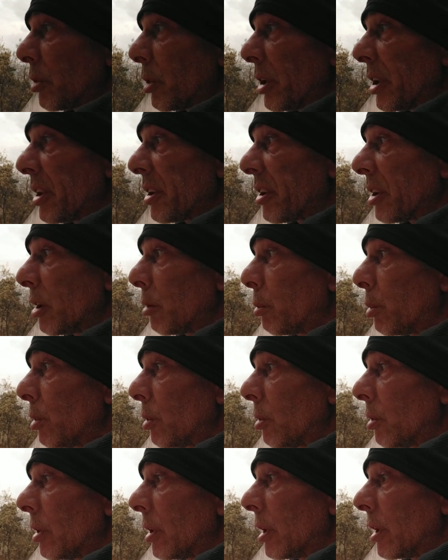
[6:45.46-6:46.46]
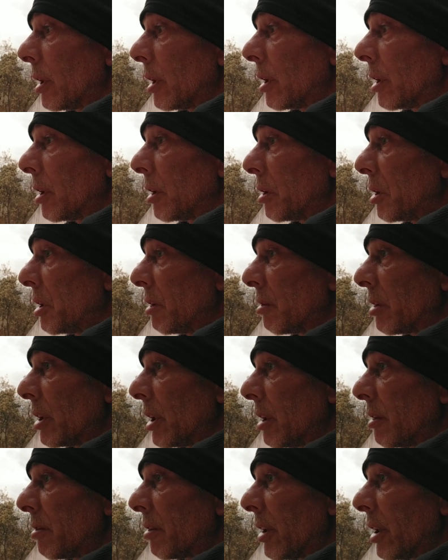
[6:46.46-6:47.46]
for example
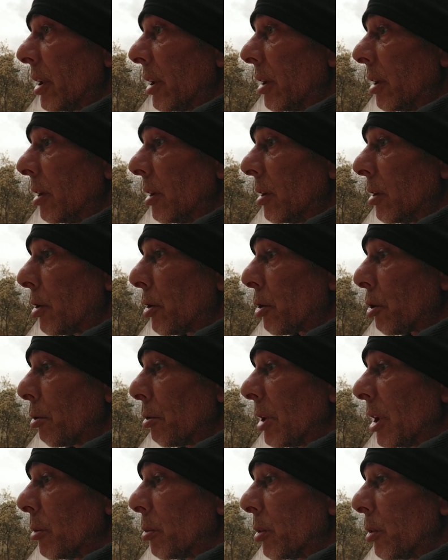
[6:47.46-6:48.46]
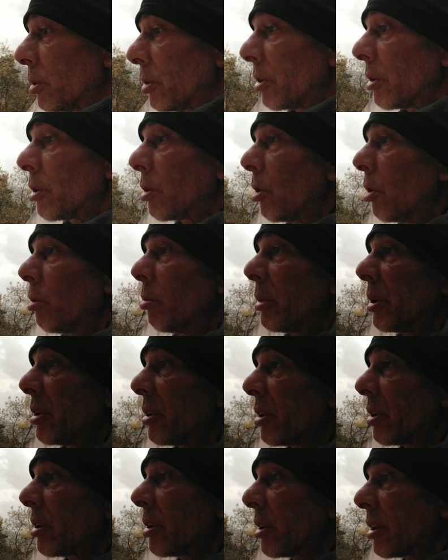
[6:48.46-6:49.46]
even if I show up on the
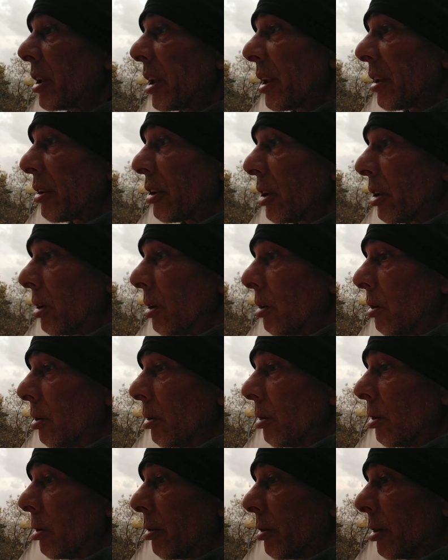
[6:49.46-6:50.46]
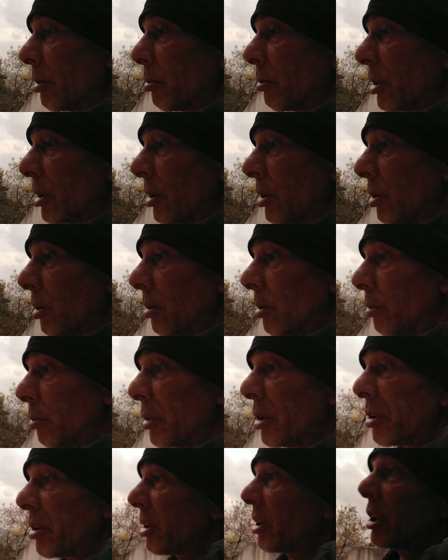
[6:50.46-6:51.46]
comments section of the uh,
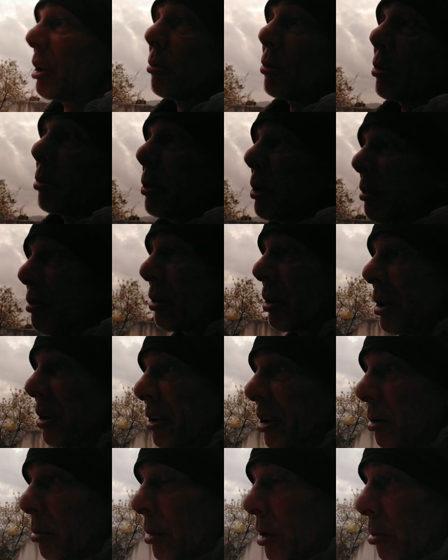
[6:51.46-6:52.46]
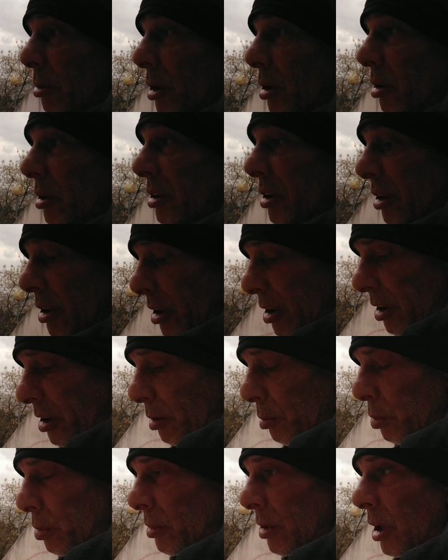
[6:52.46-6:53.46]
Mr. MBB, for example, because it is
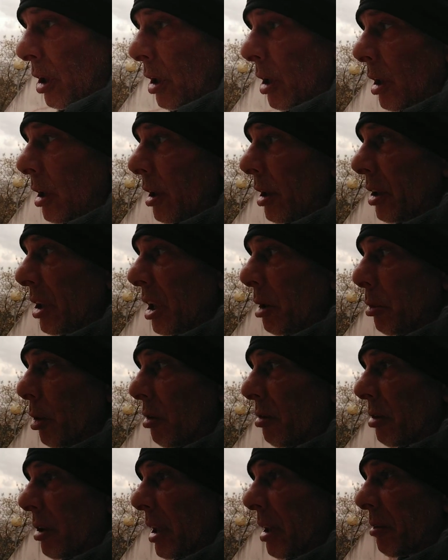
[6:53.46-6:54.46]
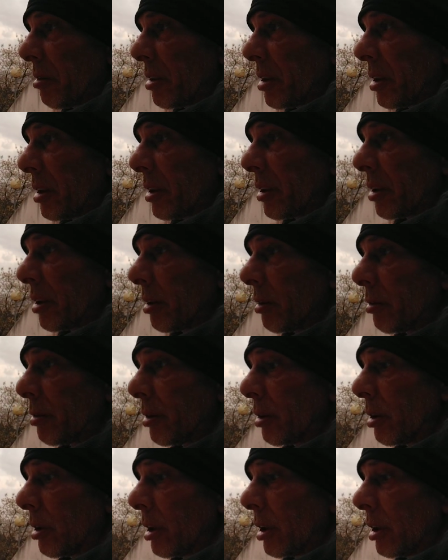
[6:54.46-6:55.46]
a name of reference
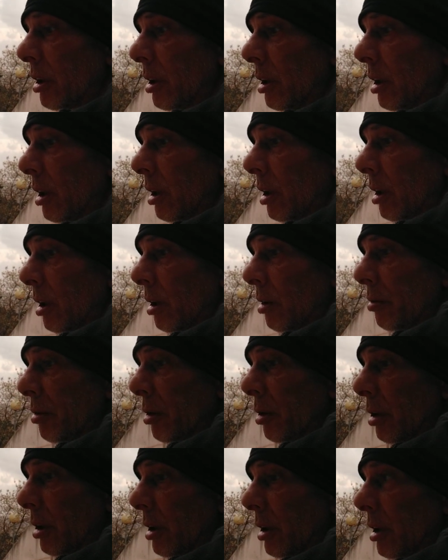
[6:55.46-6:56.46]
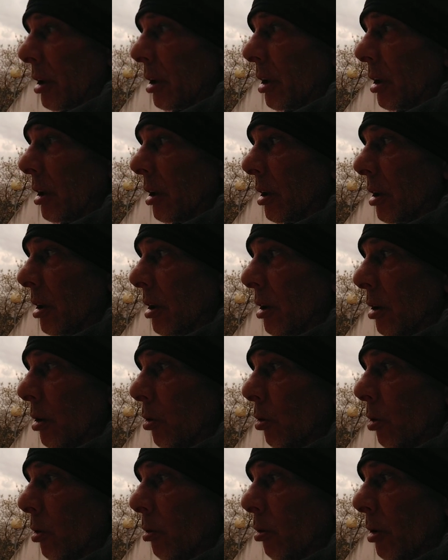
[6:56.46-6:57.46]
for for uh,
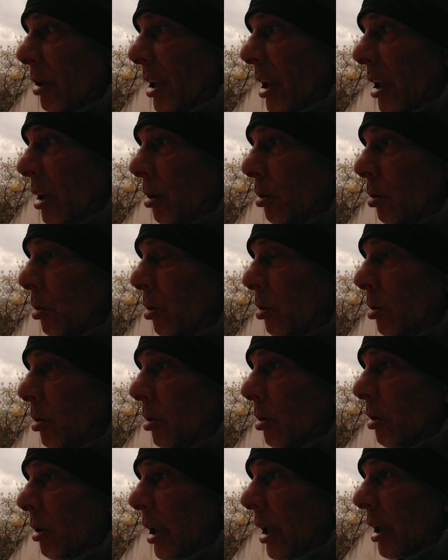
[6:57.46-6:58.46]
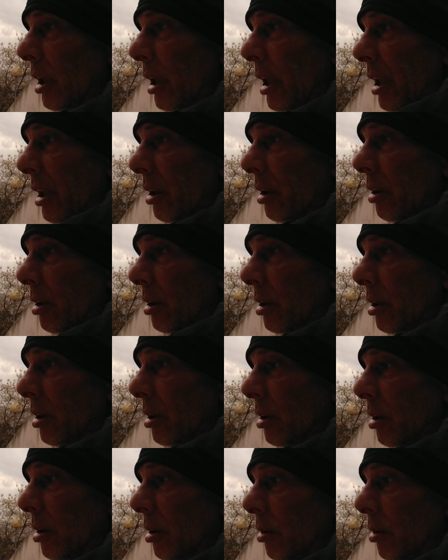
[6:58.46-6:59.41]
what I do. I like uh,